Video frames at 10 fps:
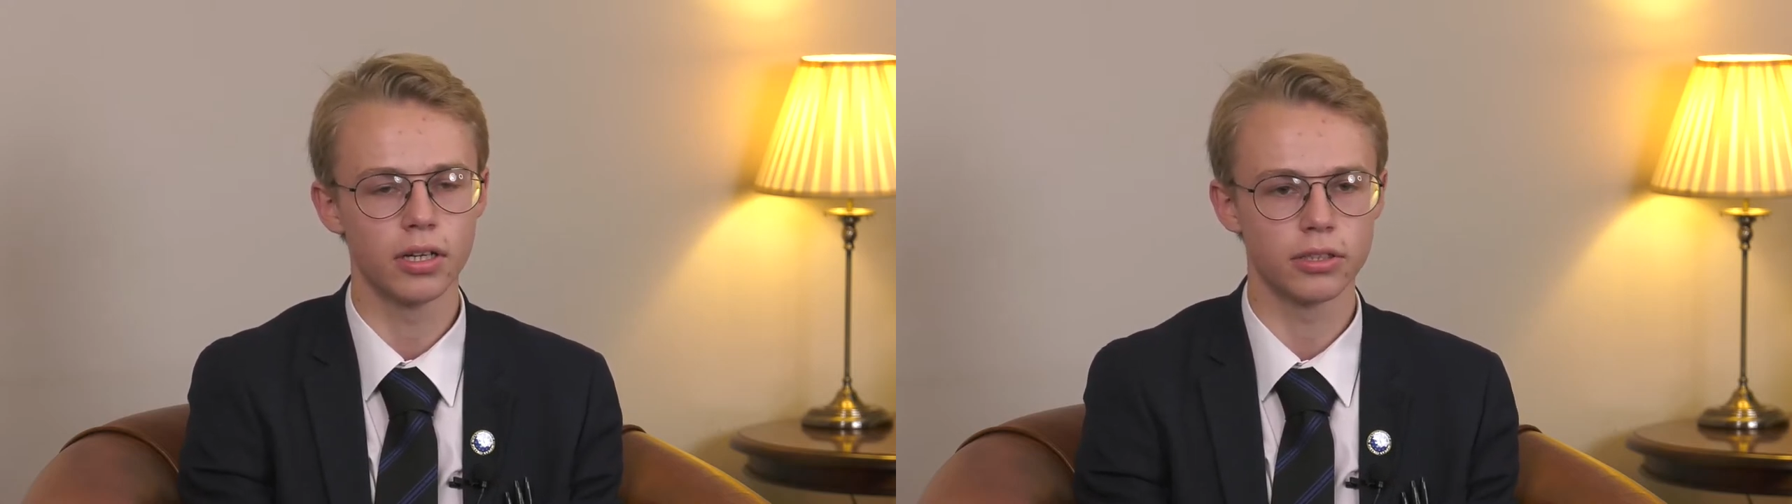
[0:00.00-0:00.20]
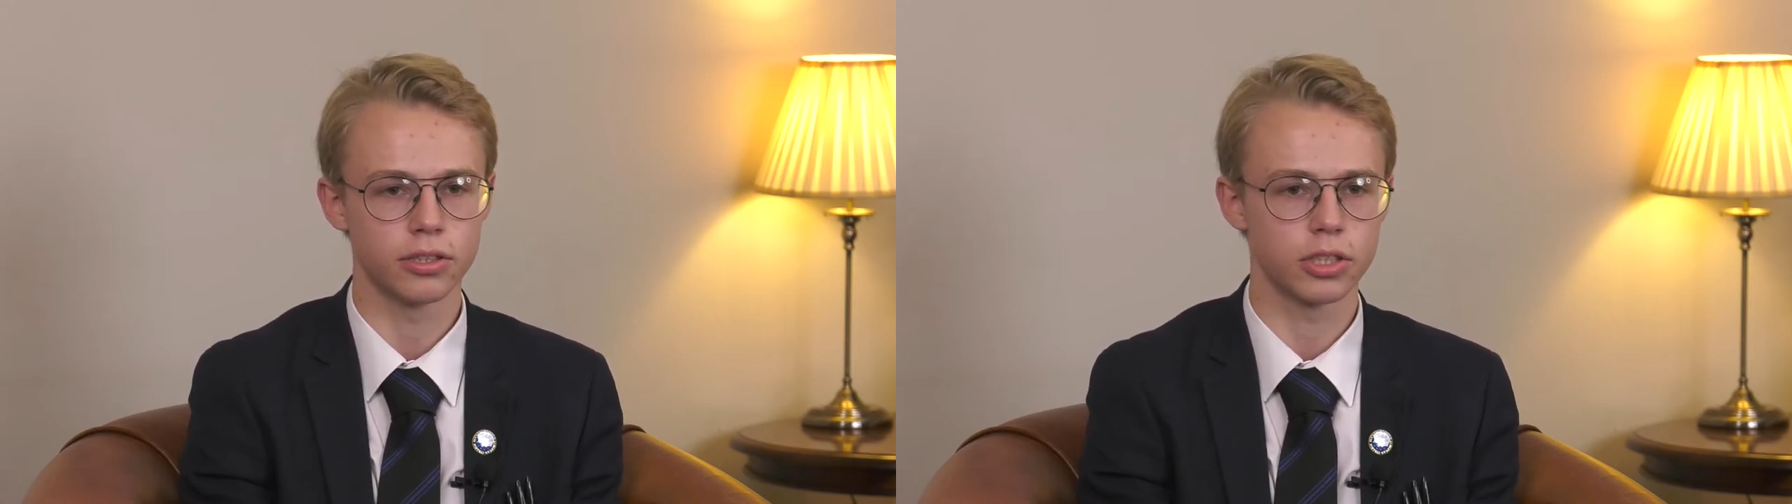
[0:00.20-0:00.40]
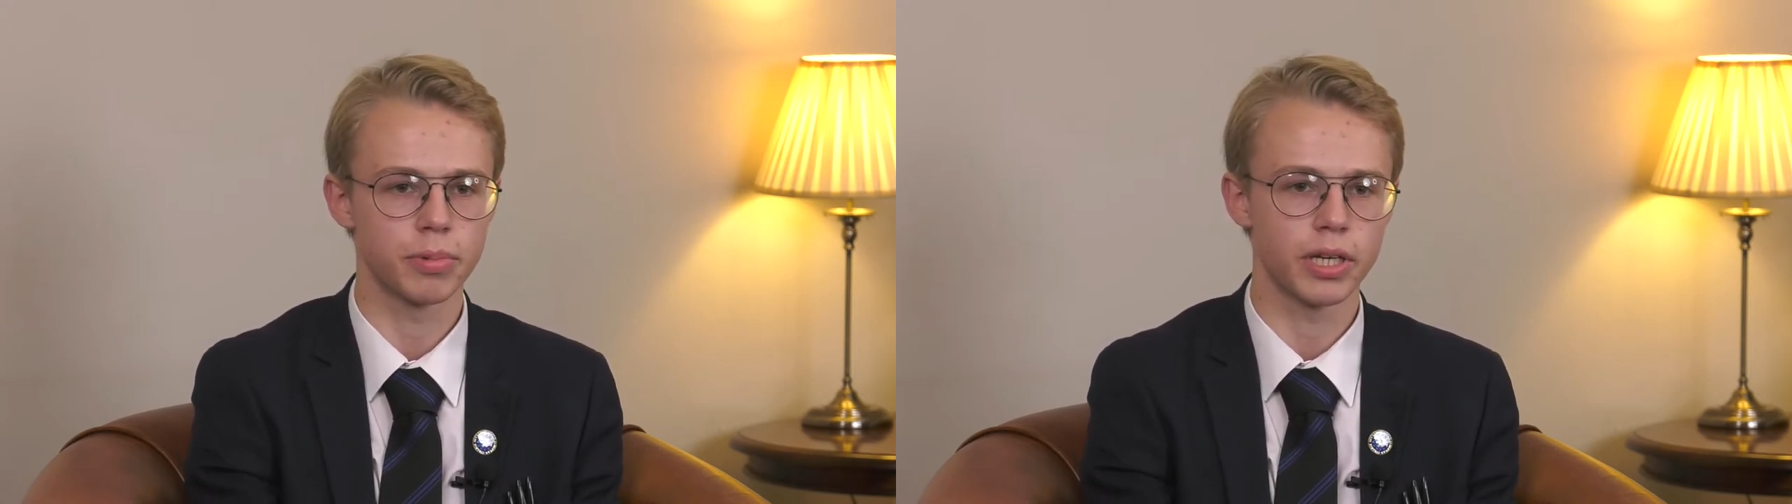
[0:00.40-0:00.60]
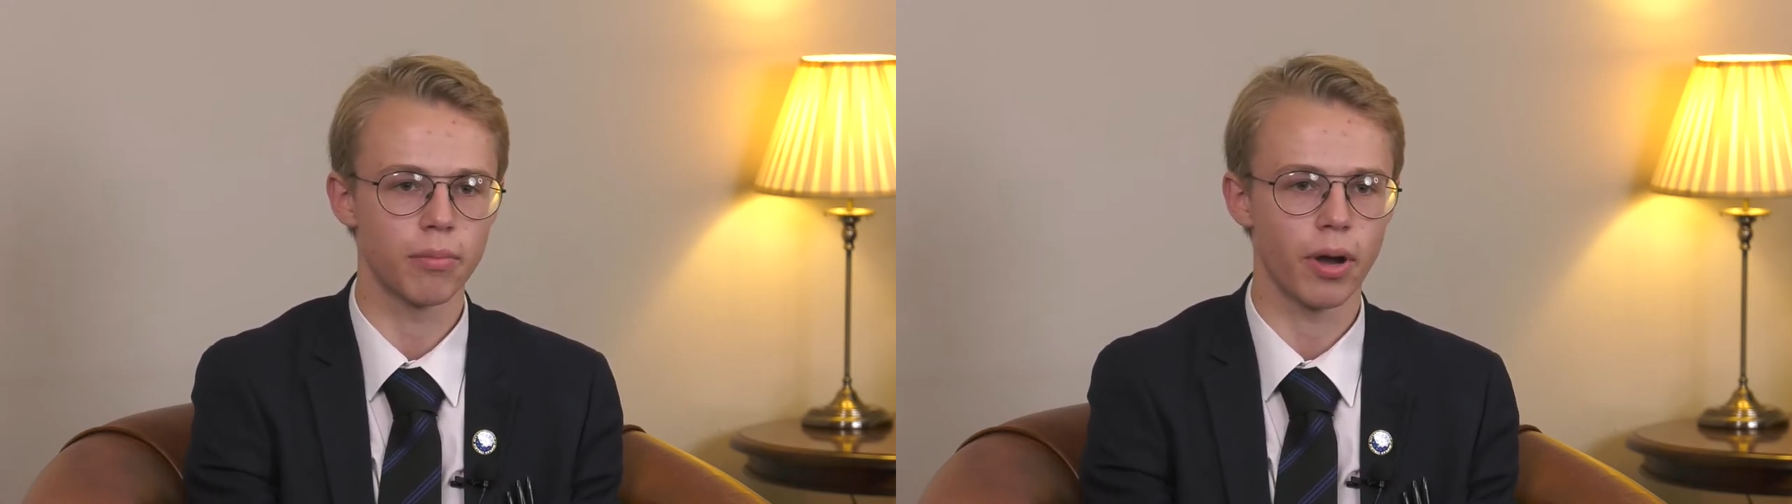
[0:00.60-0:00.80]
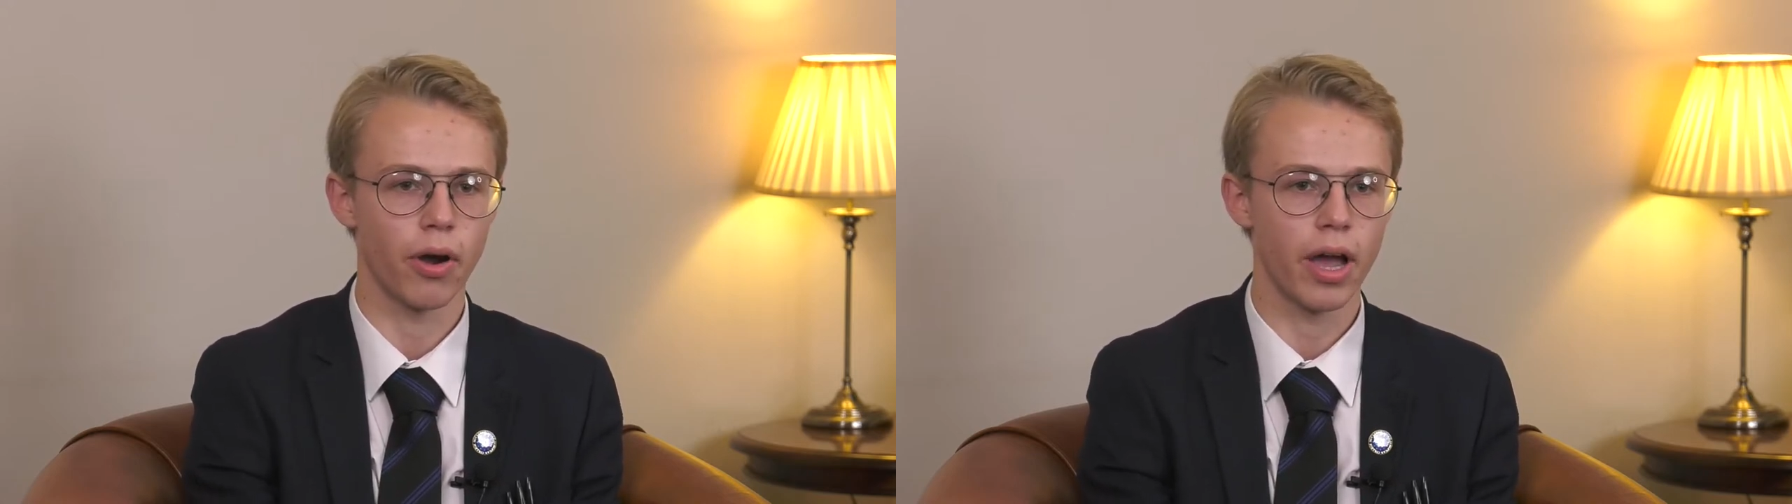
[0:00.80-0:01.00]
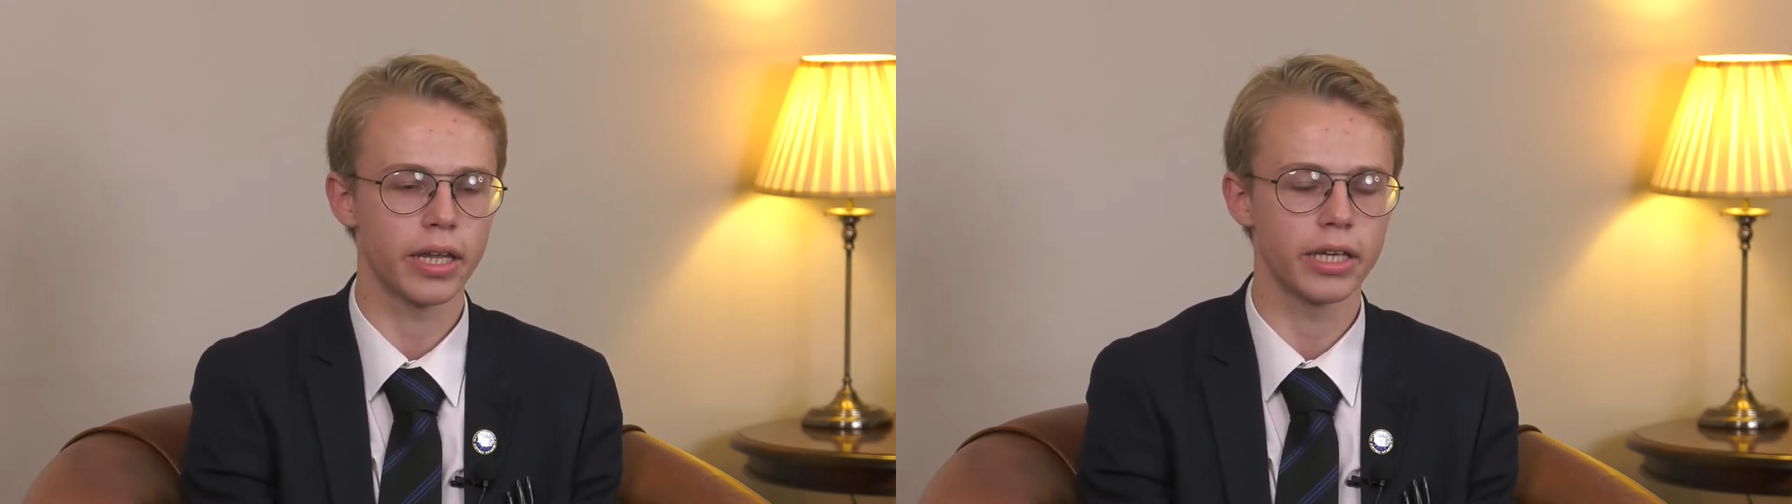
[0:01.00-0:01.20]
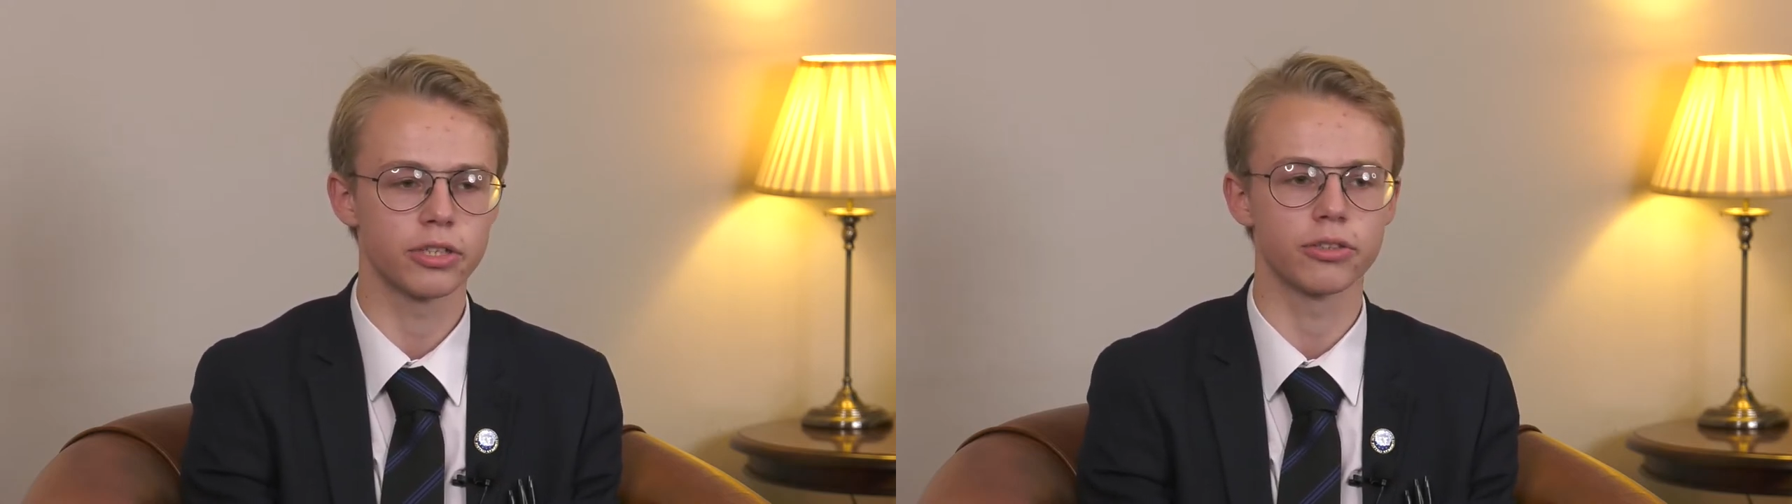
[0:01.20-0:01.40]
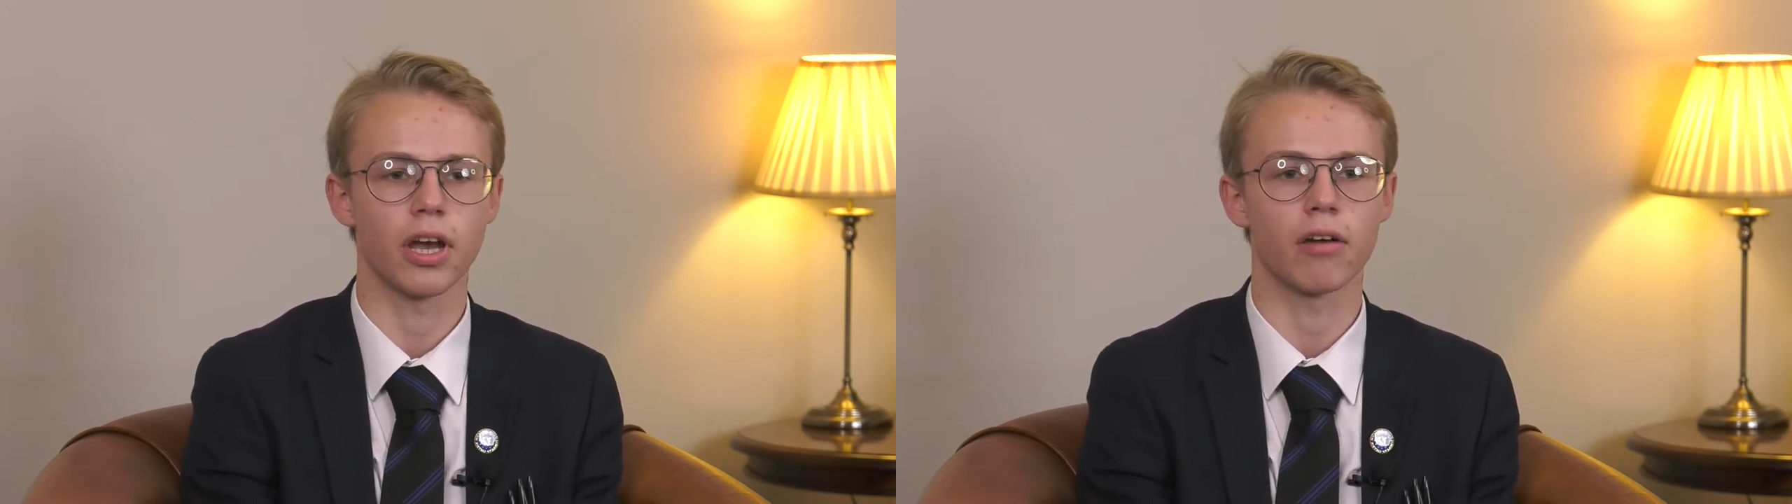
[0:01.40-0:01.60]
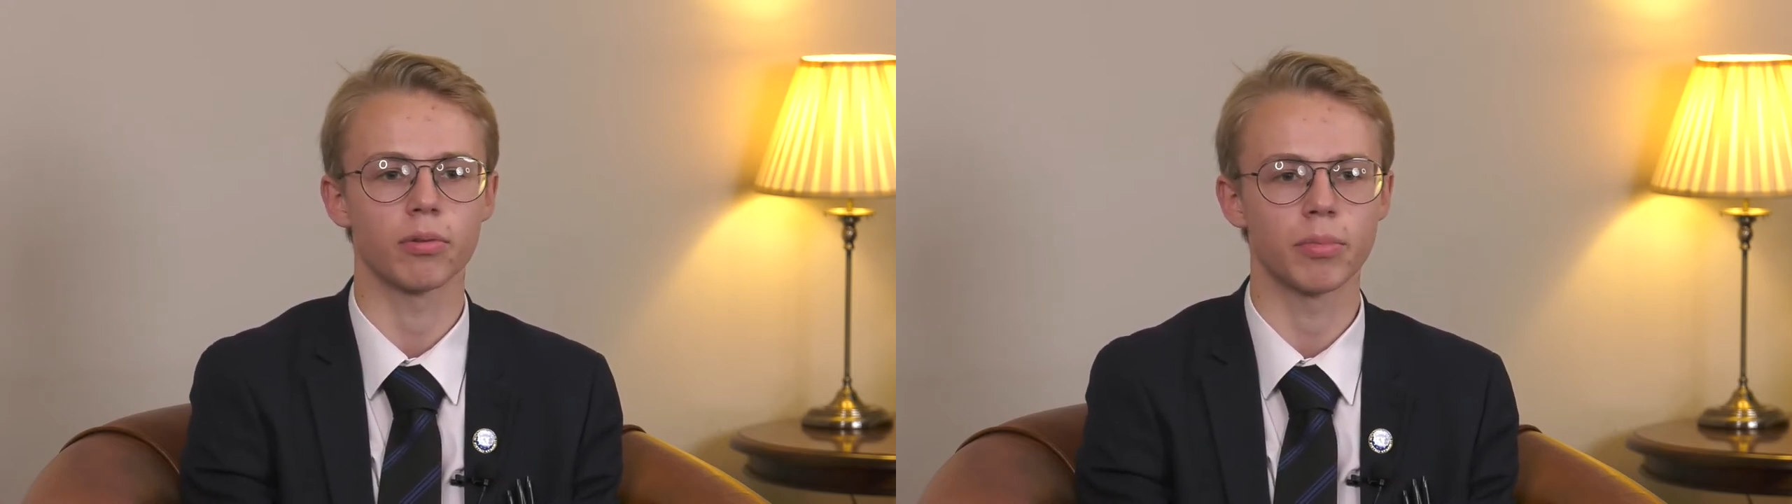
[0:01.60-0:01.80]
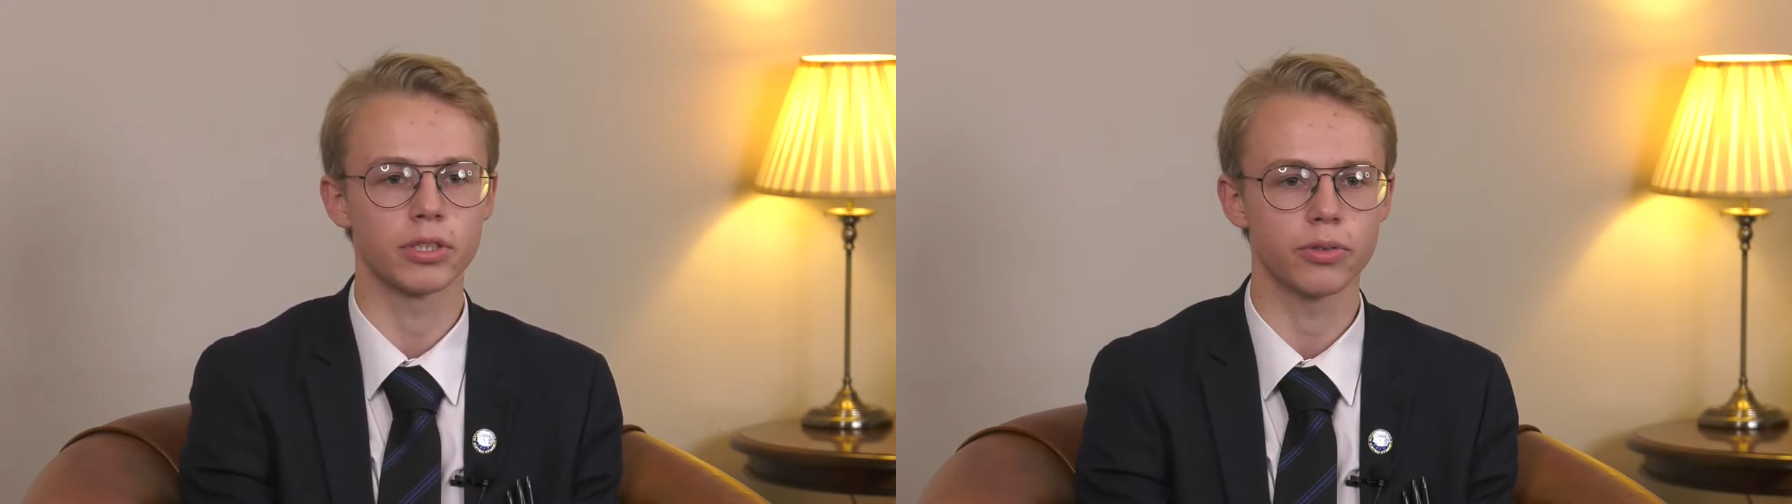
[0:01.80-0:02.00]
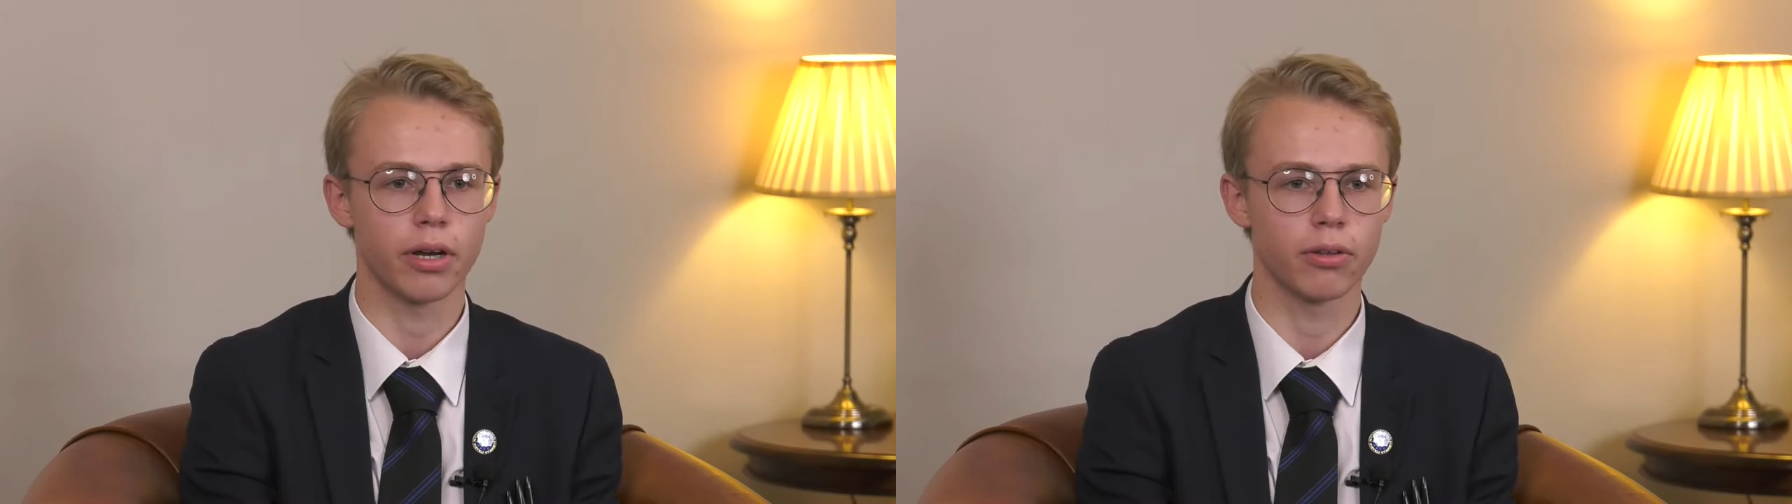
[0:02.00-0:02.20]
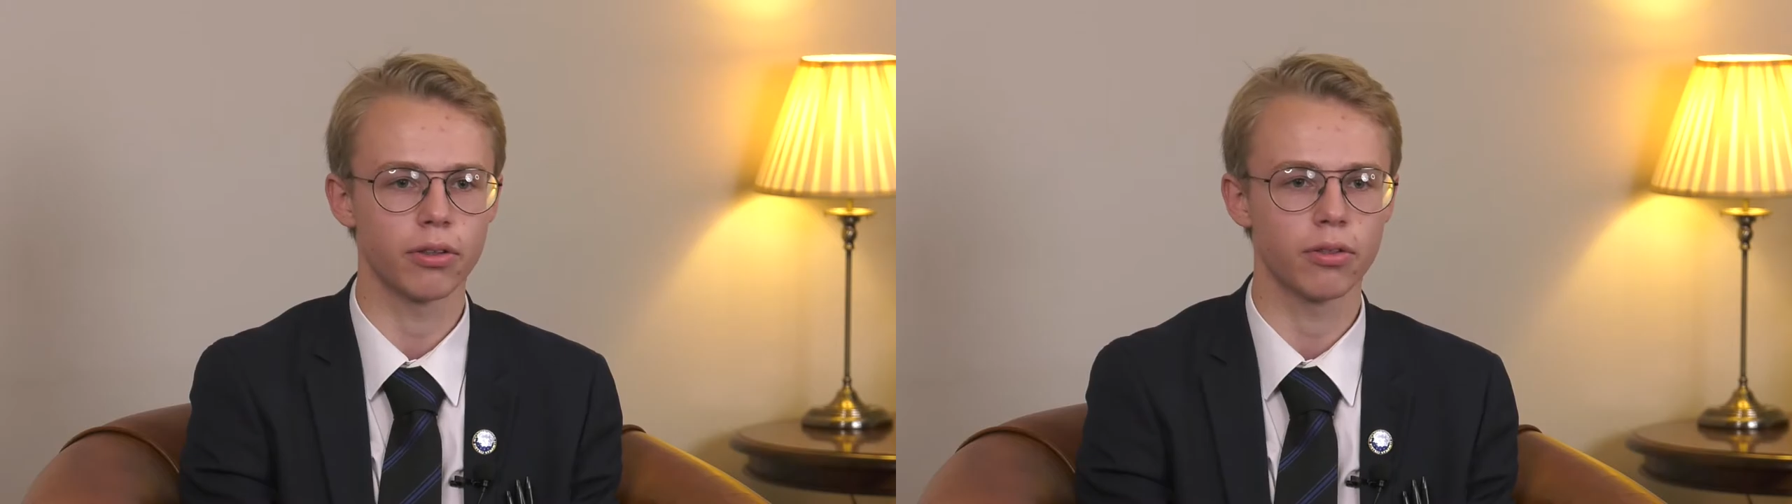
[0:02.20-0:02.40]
to just speak about any issues I have with mental health.